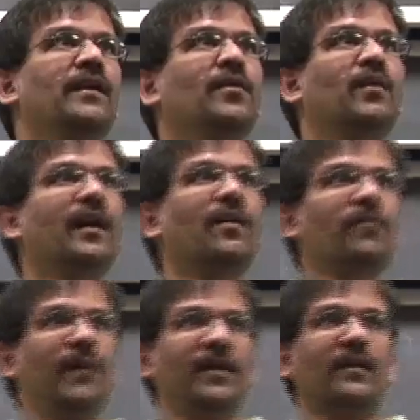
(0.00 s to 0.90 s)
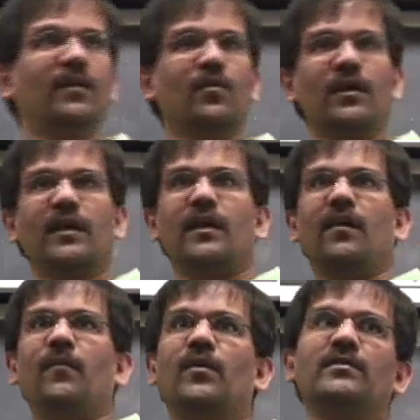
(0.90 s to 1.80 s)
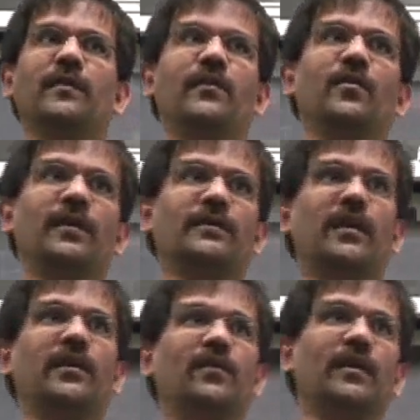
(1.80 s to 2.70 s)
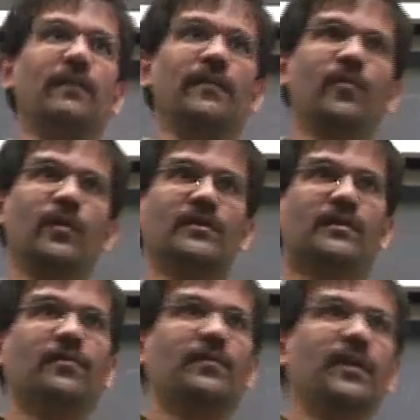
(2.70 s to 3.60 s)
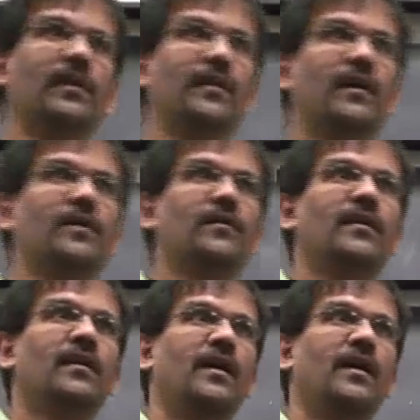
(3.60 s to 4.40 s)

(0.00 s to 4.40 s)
you kind of made it look like you have more CPU by scheduling, by moving stuff in and out,